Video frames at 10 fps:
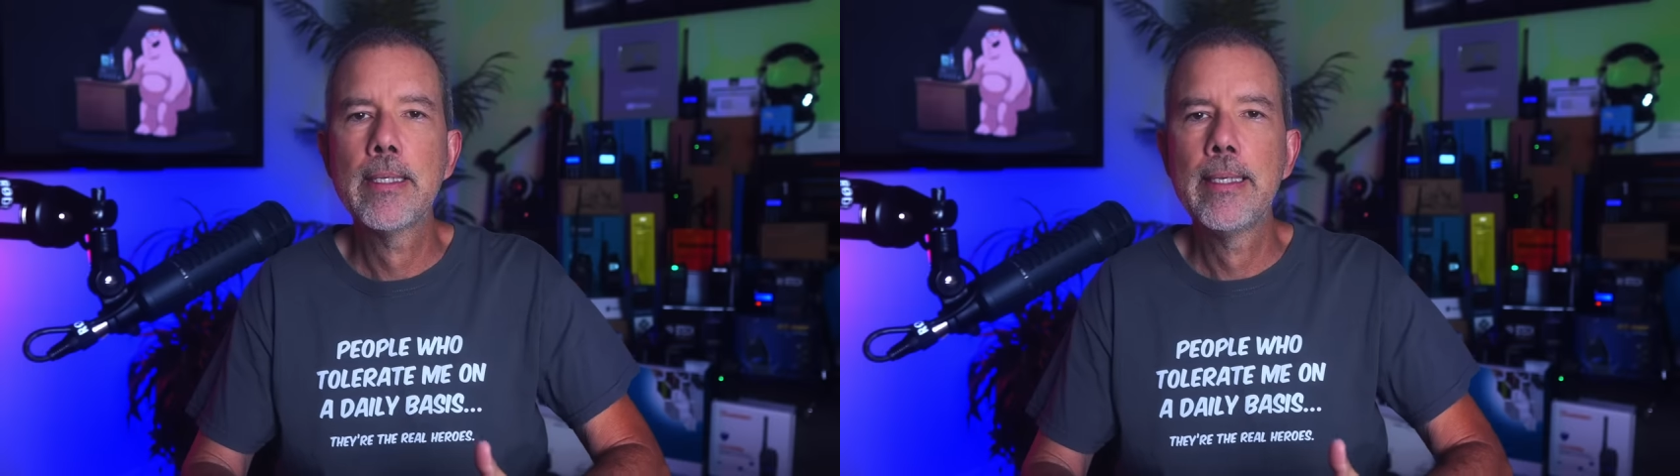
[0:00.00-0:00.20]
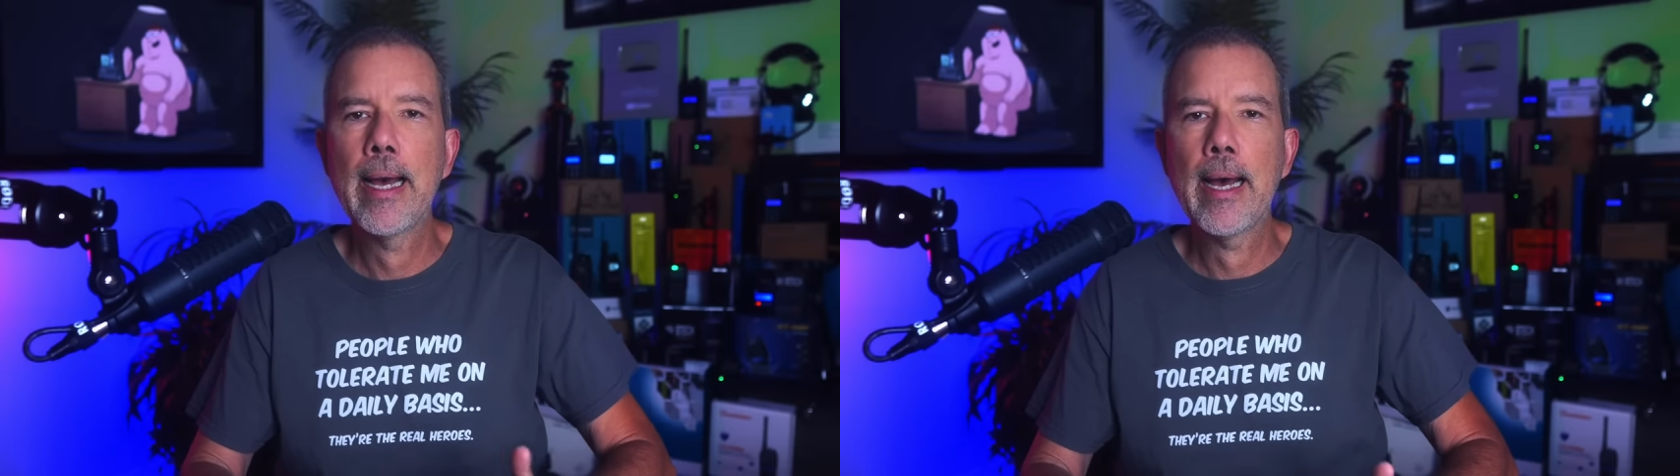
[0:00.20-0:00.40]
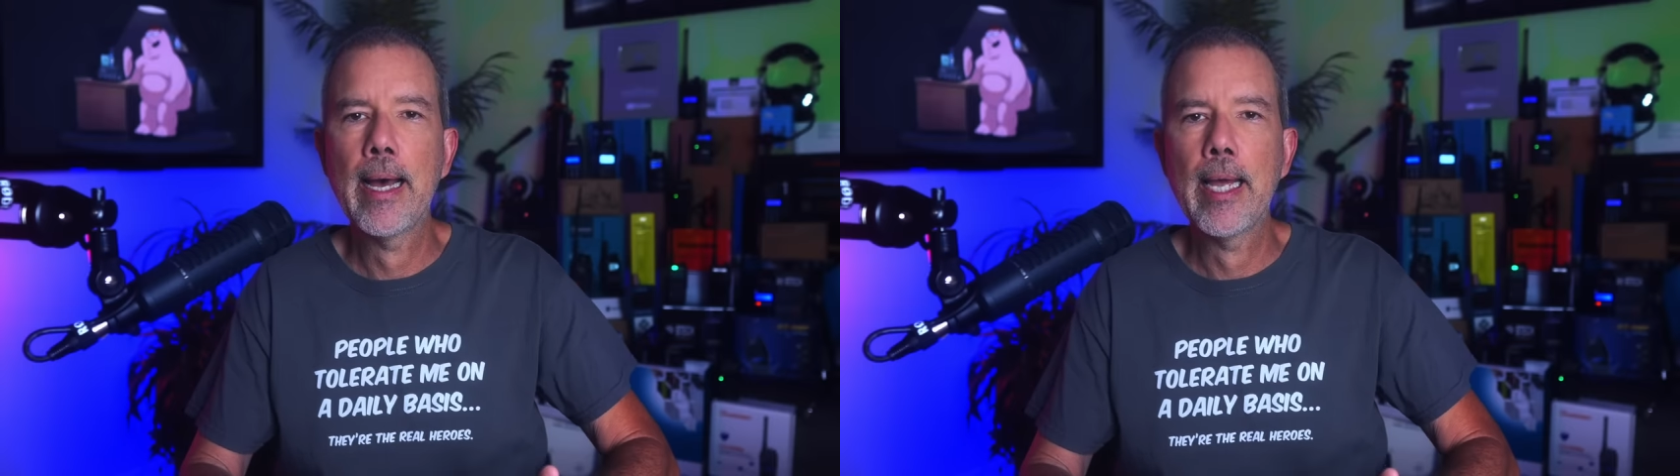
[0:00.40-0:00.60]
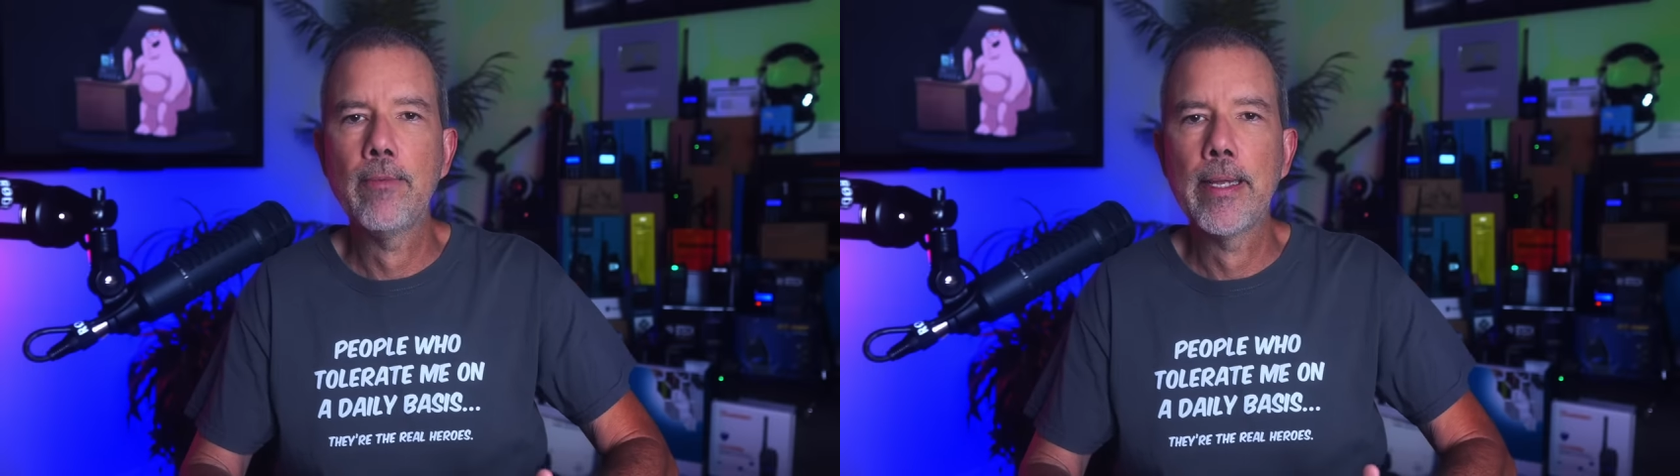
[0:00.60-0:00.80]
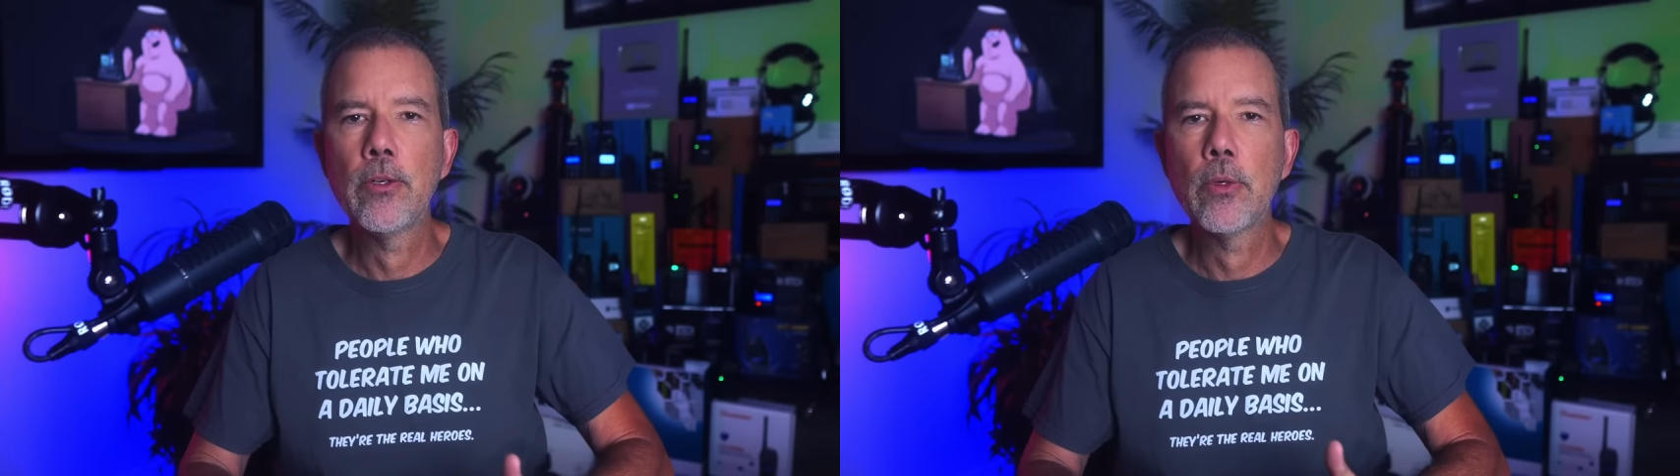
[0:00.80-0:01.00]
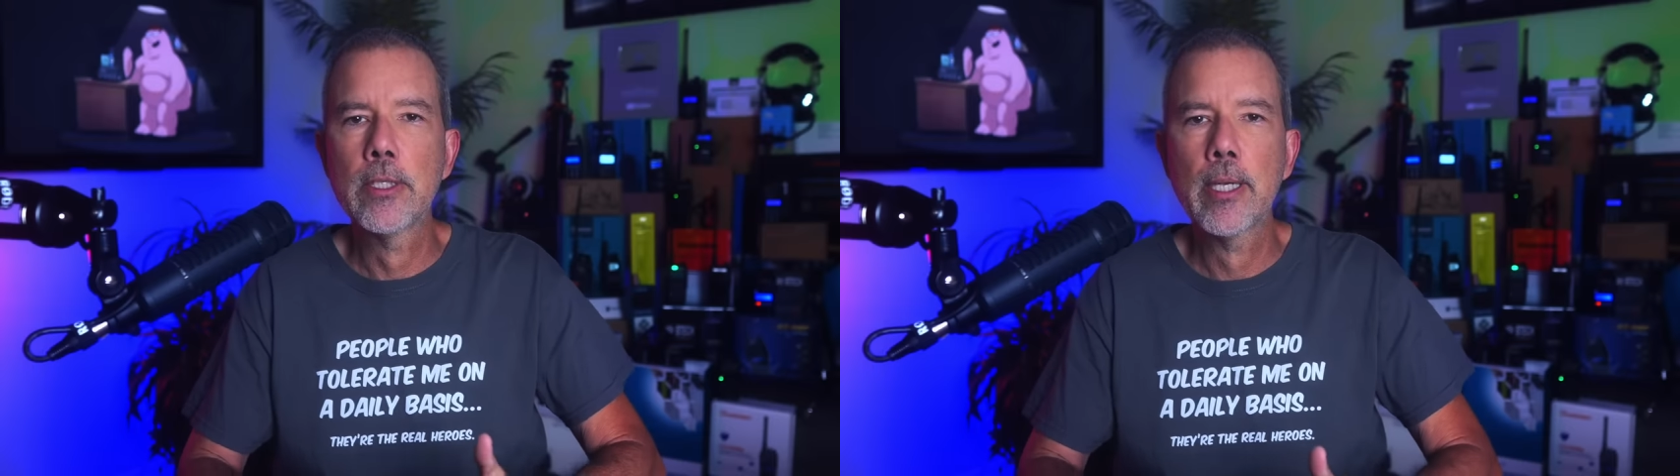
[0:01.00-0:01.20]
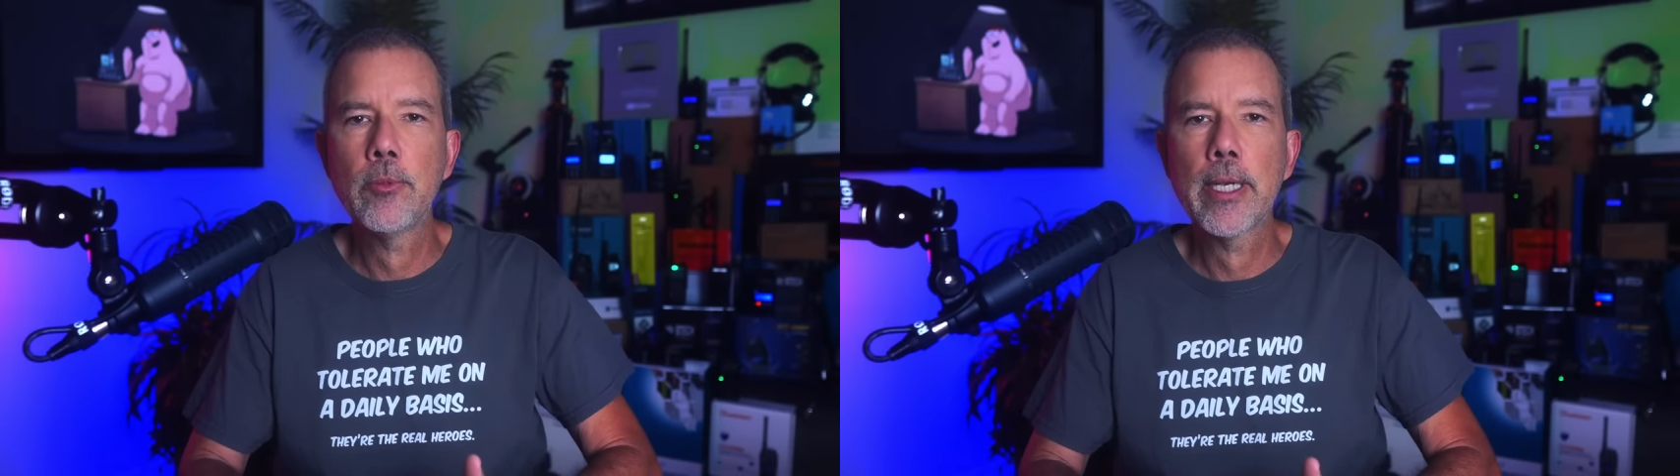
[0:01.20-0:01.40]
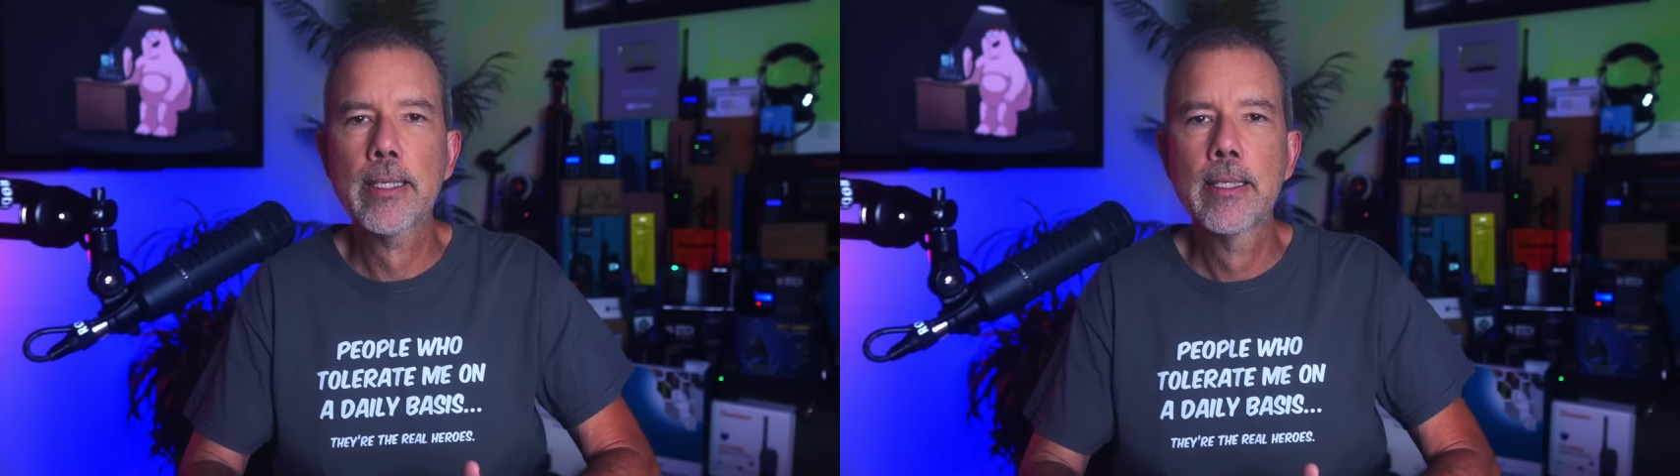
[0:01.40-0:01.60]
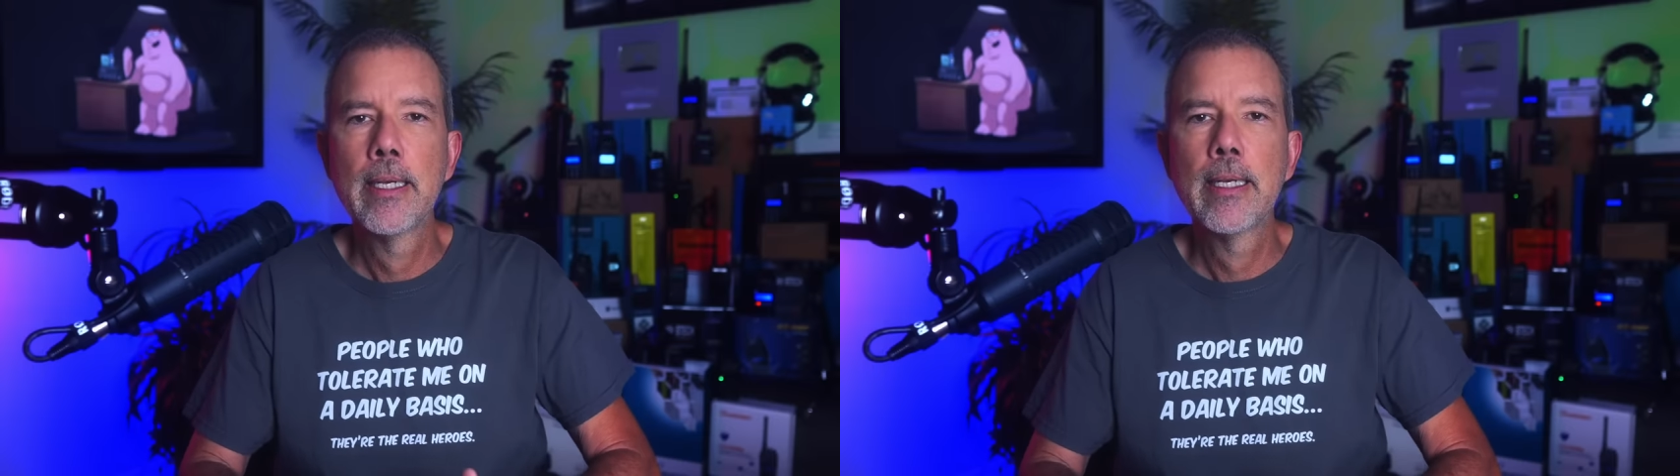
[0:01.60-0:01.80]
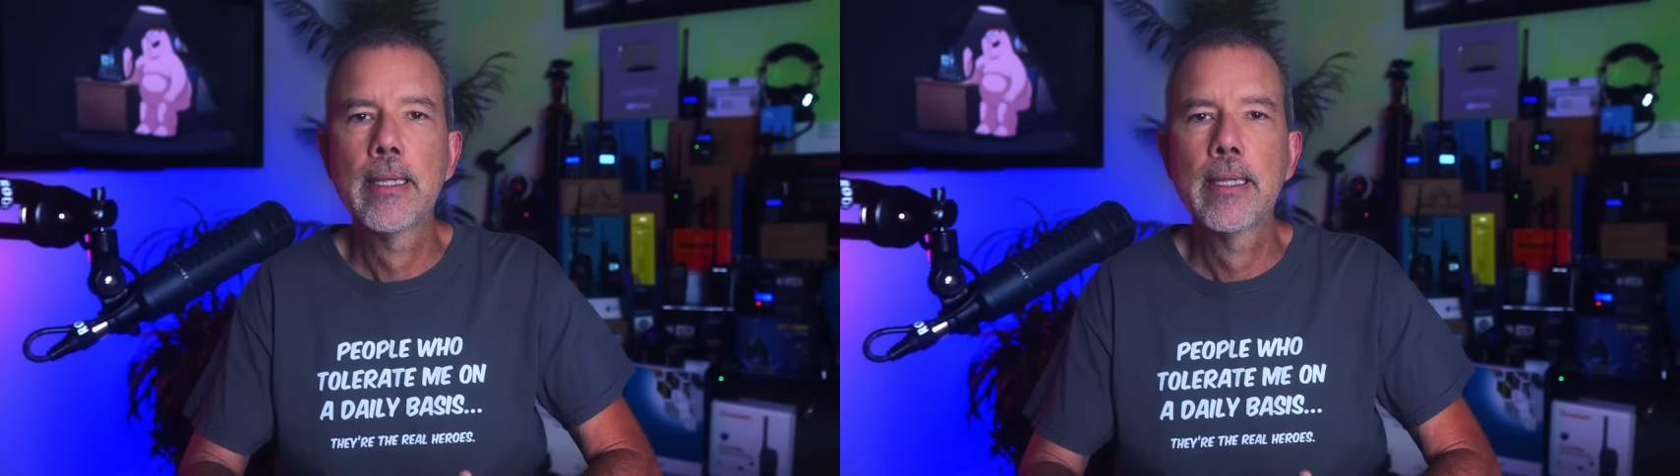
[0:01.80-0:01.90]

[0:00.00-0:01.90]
dive into a subject